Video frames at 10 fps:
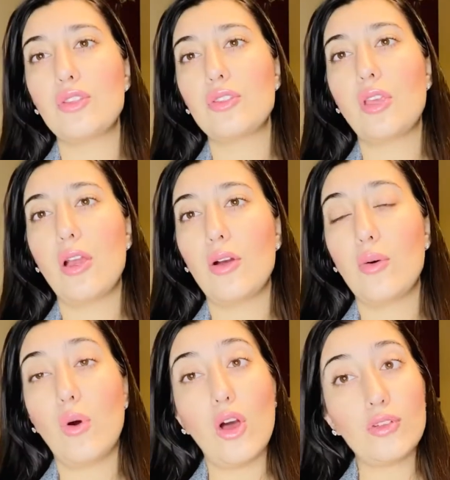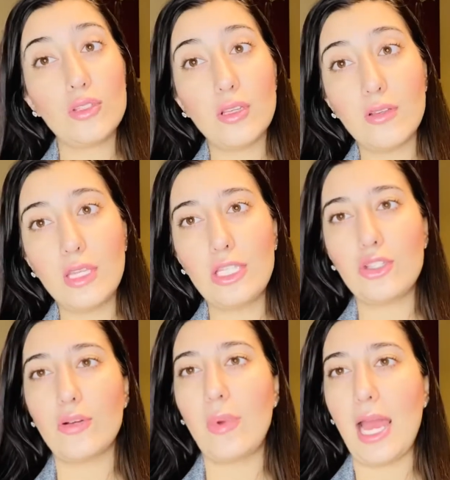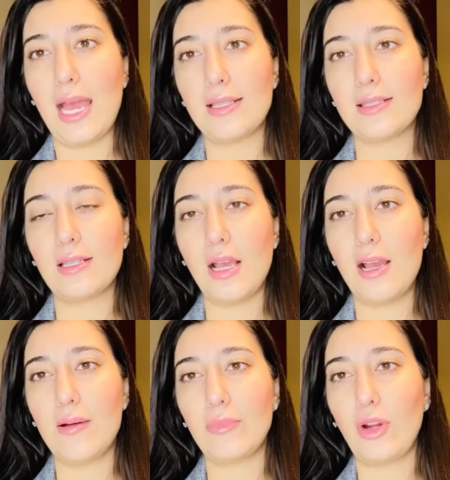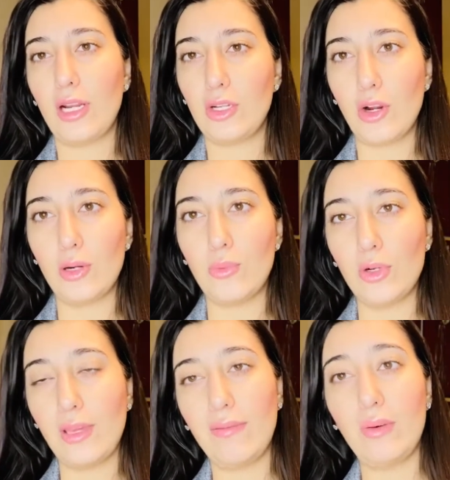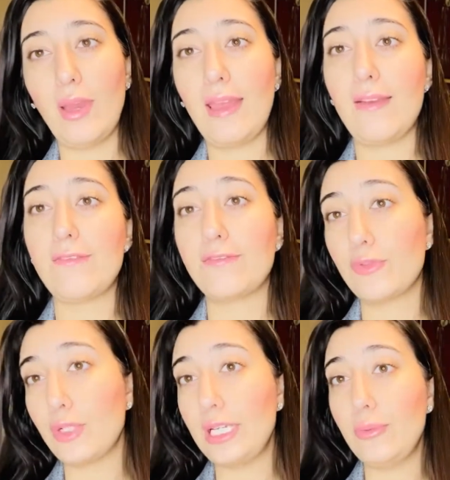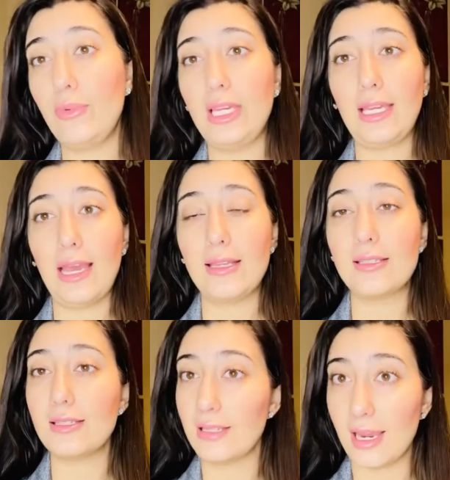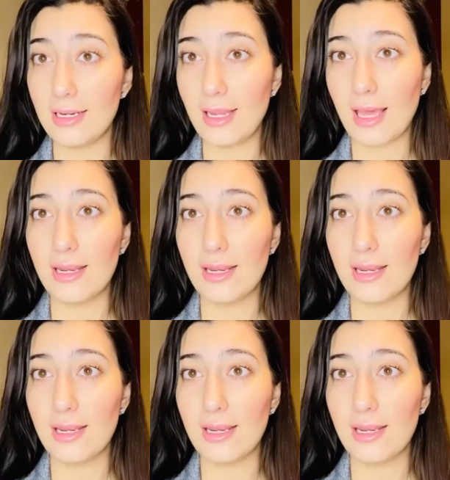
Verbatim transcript: So also the Surpass um, credit card will give you a free weekend night at a